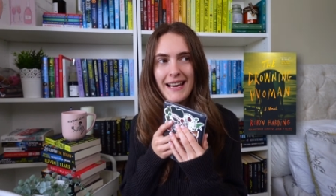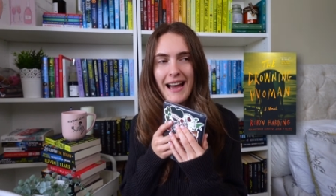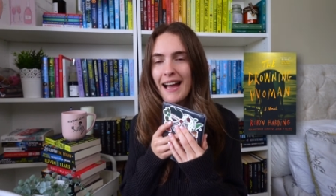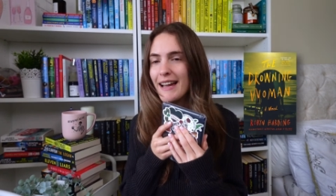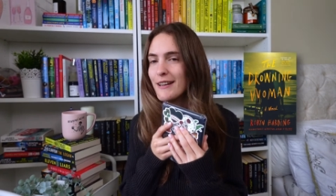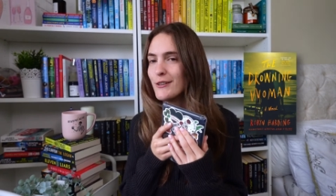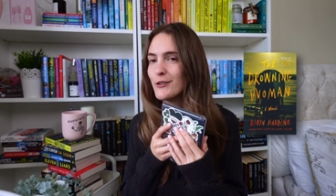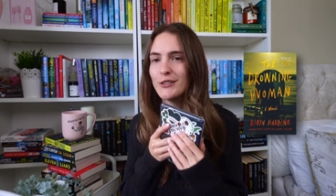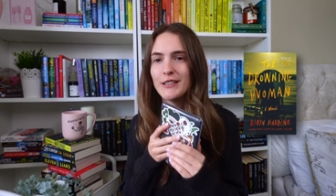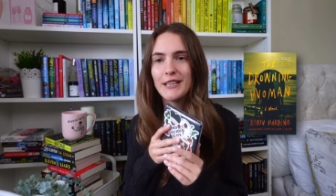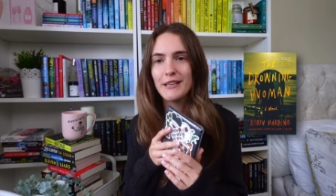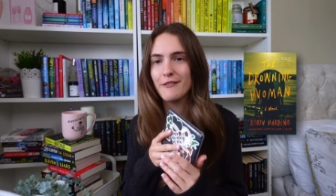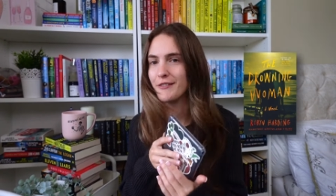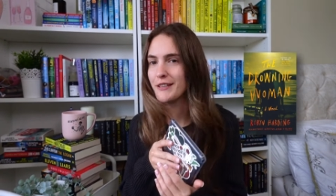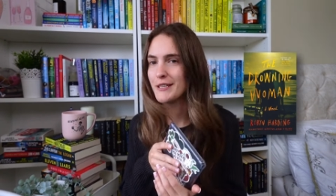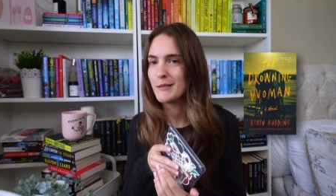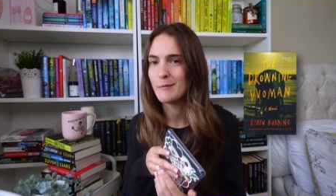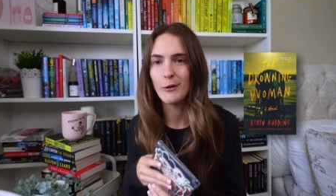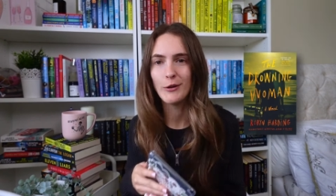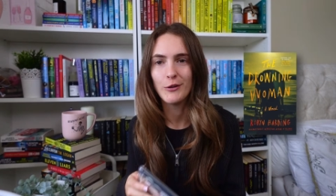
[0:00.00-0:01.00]
I could give
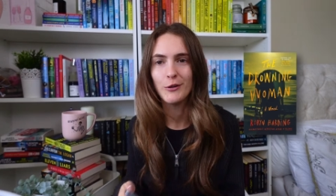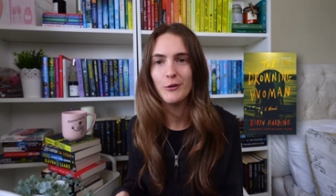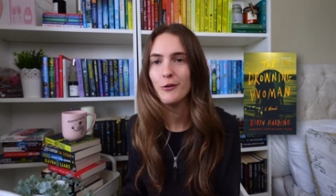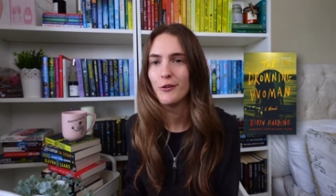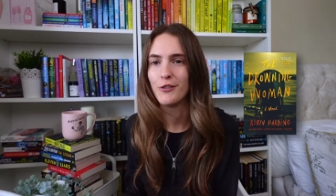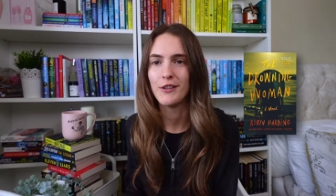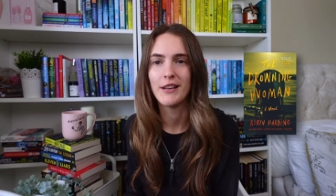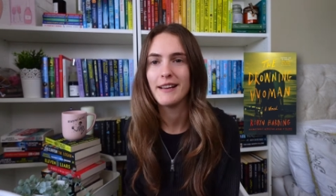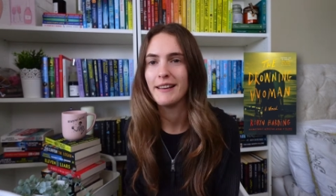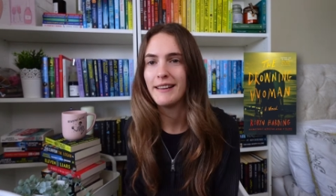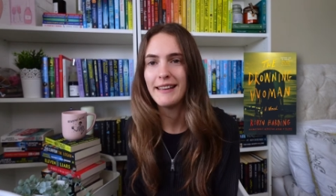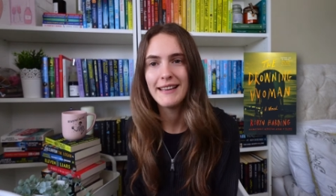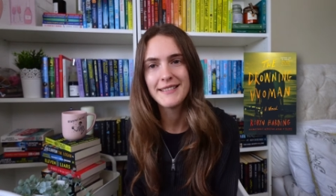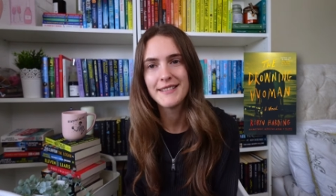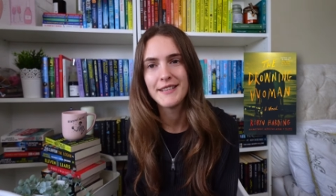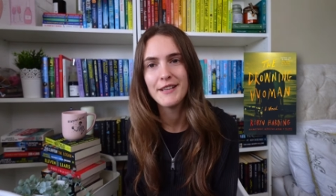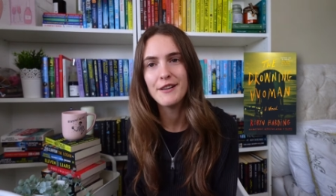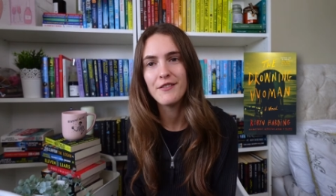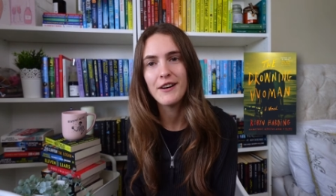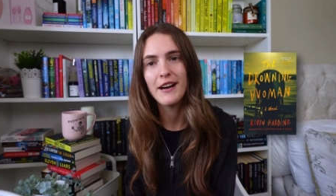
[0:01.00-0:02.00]
this book nothing
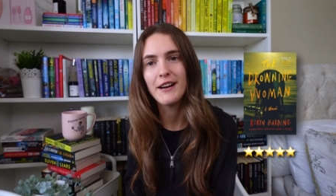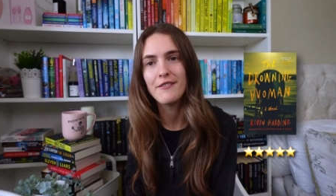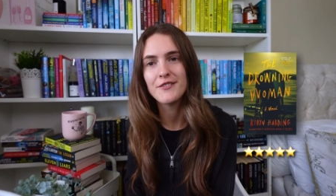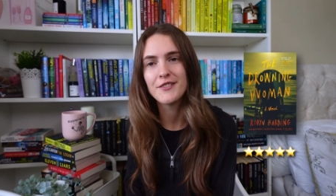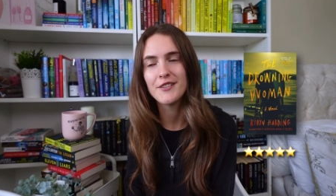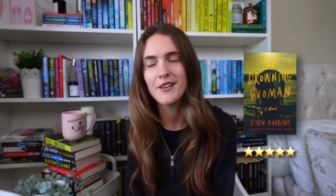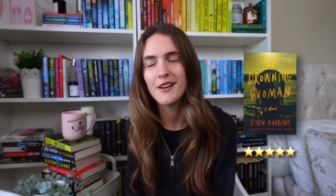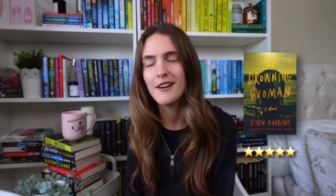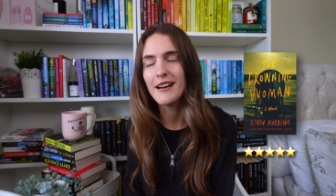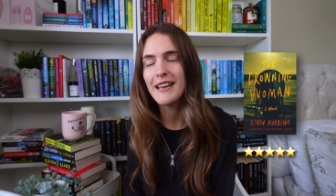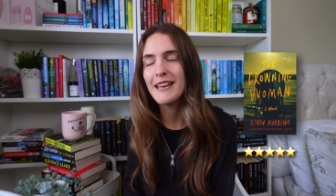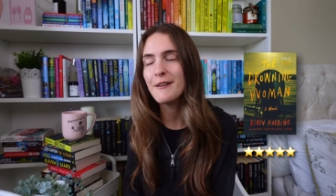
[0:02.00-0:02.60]
less than a five star.